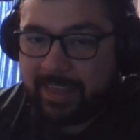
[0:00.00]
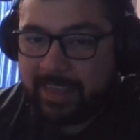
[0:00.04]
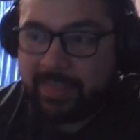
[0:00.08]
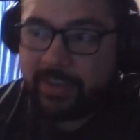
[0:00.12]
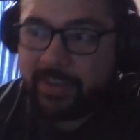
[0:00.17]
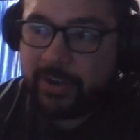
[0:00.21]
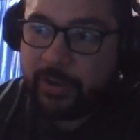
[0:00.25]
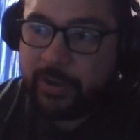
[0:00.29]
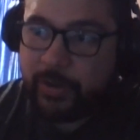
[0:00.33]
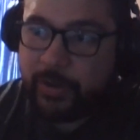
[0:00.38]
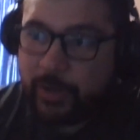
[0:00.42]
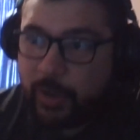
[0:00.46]
And
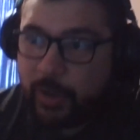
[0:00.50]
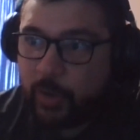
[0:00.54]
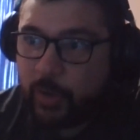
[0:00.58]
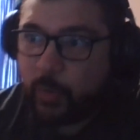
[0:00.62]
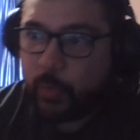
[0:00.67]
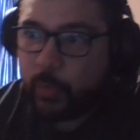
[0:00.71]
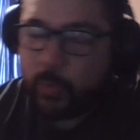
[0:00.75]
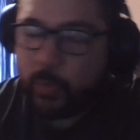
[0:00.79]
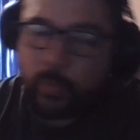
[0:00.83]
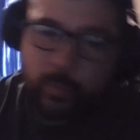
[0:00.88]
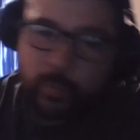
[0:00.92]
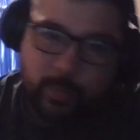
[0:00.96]
there you
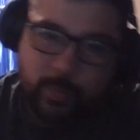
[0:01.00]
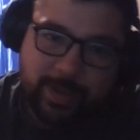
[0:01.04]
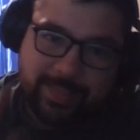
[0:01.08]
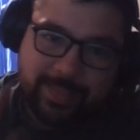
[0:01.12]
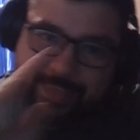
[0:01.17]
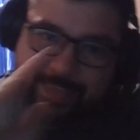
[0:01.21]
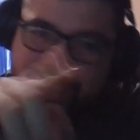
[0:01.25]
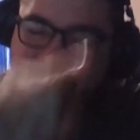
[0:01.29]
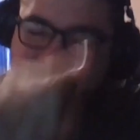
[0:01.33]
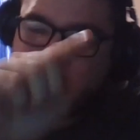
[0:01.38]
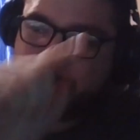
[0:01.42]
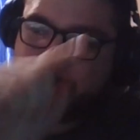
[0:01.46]
know what
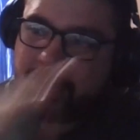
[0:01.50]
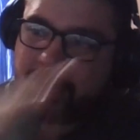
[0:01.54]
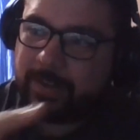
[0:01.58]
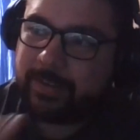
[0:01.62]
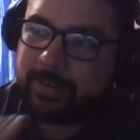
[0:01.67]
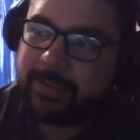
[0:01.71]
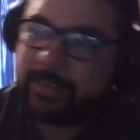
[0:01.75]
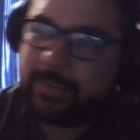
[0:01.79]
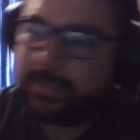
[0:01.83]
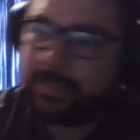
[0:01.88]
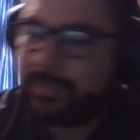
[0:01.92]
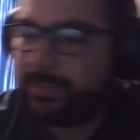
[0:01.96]
that
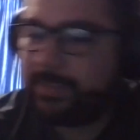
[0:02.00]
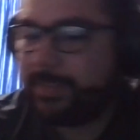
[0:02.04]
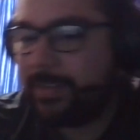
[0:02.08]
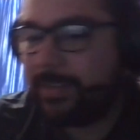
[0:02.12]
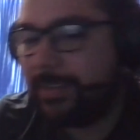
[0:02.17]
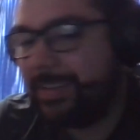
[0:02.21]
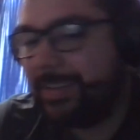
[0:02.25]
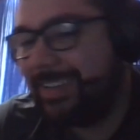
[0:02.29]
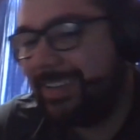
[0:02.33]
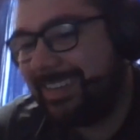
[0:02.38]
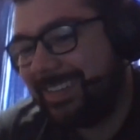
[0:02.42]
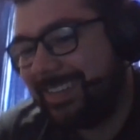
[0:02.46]
button,
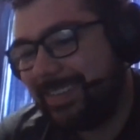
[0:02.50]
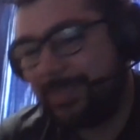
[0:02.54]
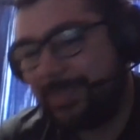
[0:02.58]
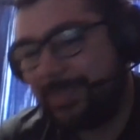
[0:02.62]
that